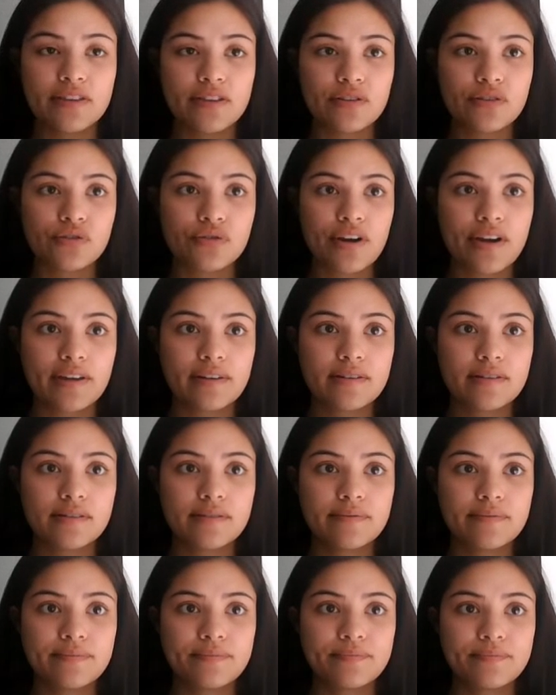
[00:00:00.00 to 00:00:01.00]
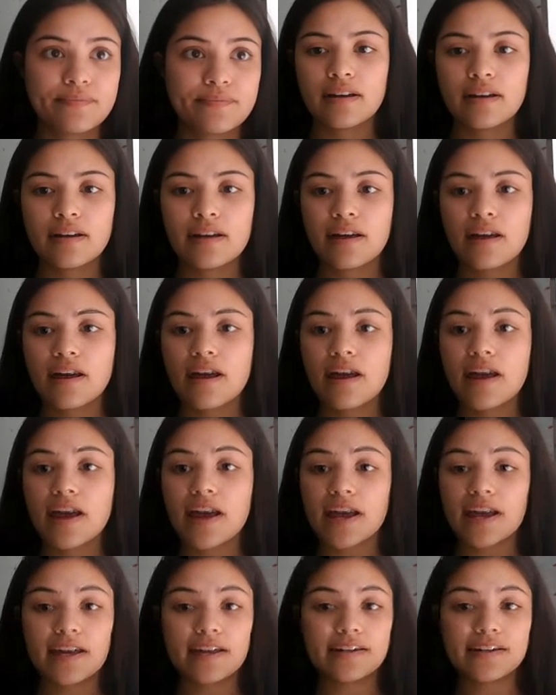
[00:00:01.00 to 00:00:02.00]
in the strand.
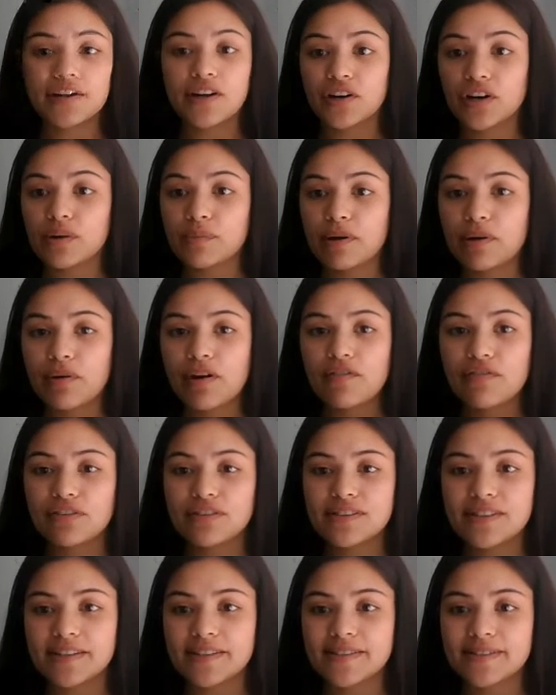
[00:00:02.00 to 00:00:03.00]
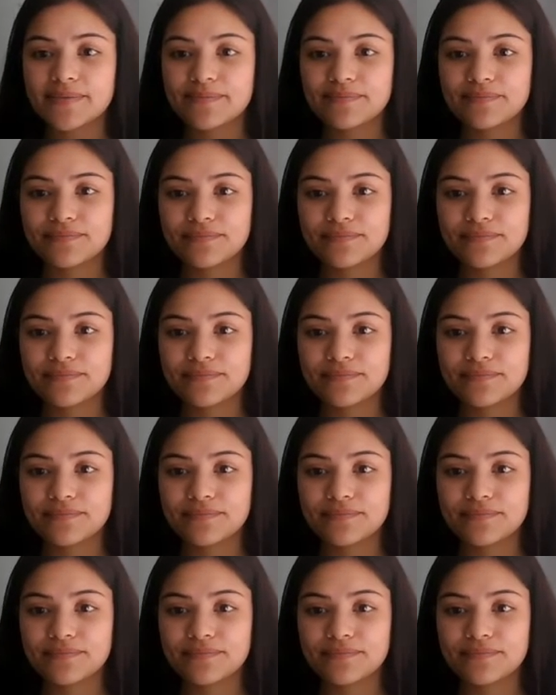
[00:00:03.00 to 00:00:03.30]
And here are my references.